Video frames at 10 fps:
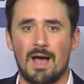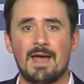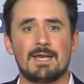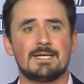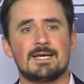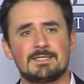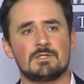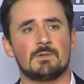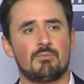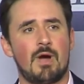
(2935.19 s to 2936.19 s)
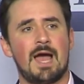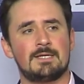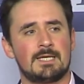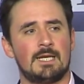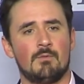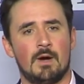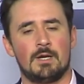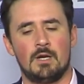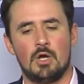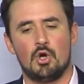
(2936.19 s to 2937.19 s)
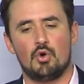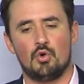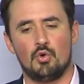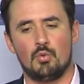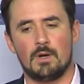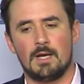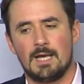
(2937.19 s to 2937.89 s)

And it doesn't surprise anyone who